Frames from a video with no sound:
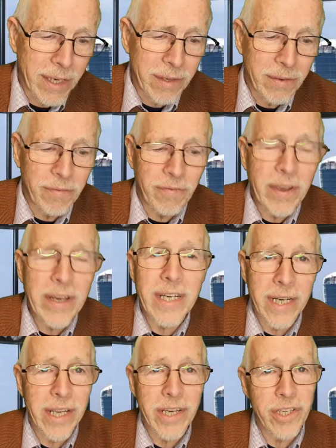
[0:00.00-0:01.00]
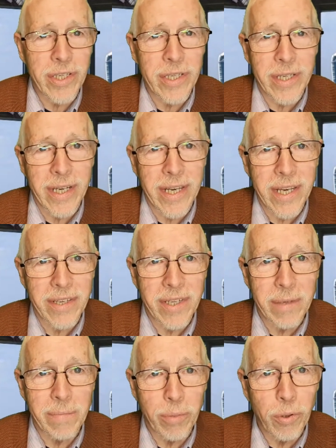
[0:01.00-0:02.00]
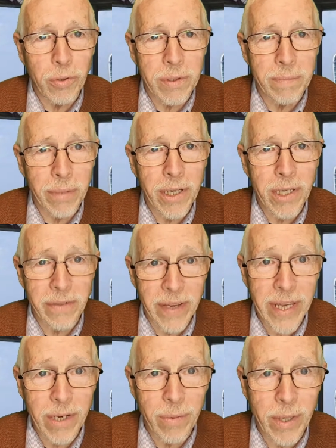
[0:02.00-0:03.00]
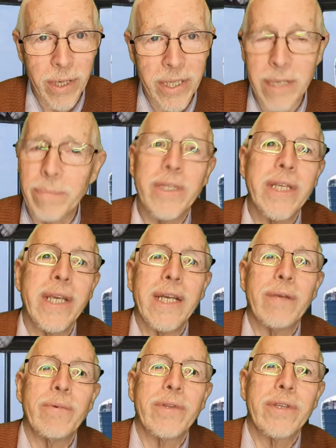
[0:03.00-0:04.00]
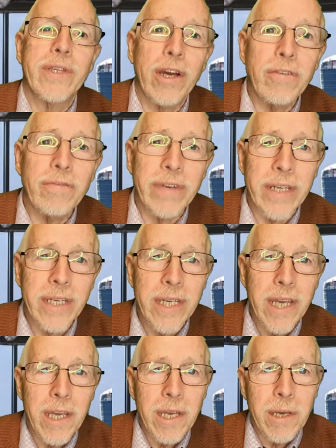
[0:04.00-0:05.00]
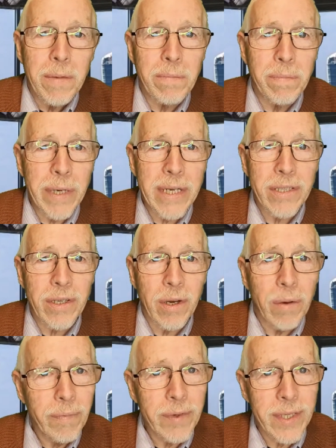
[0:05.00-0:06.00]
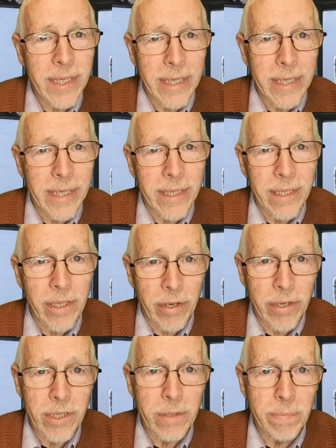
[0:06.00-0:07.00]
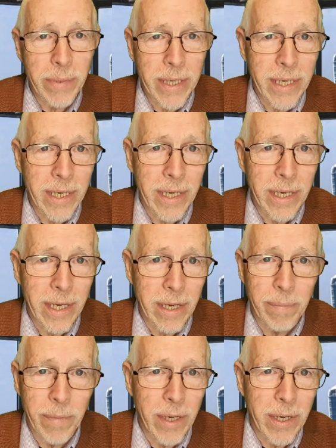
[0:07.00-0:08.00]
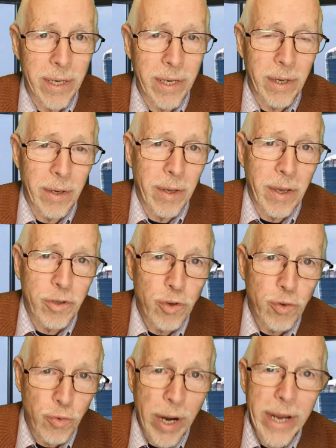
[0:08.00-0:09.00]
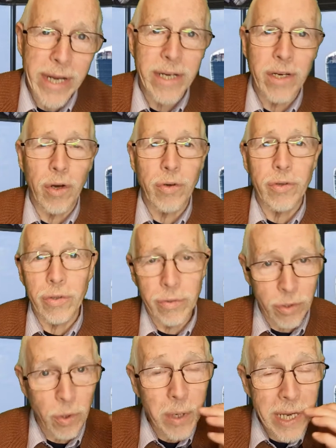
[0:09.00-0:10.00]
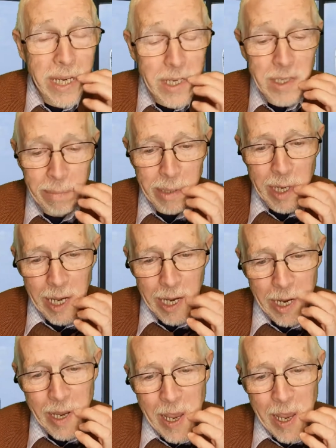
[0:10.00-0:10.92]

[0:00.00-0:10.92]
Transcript: ventilation is an important part of air quality, particularly with COVID, but it's obviously going to be a drain on your heat supply.